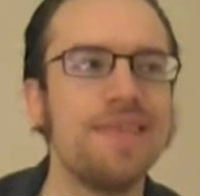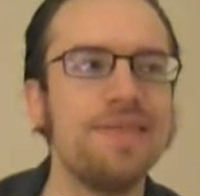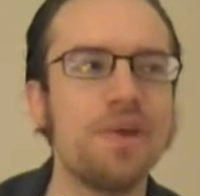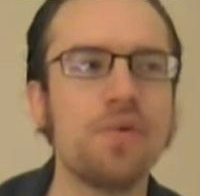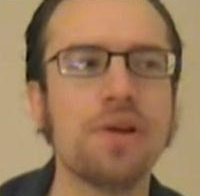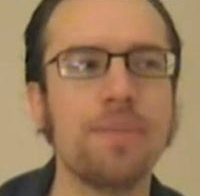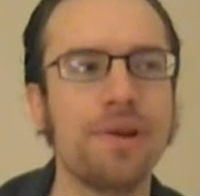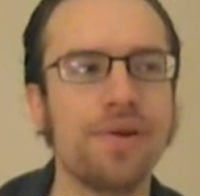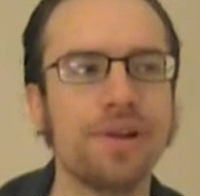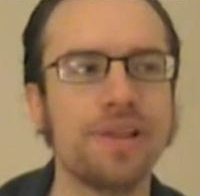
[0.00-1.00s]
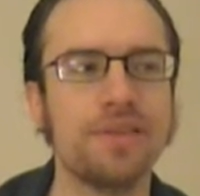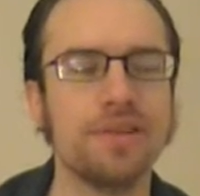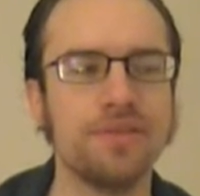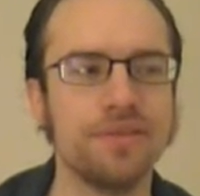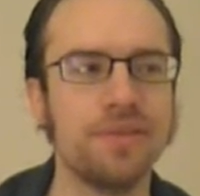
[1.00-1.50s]
They were comparing
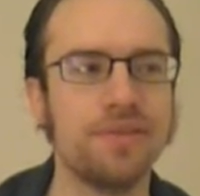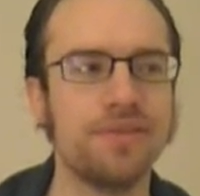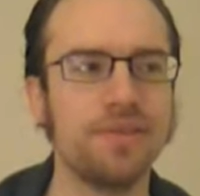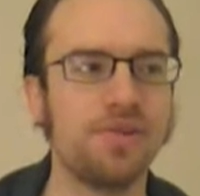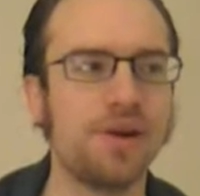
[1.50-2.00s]
the their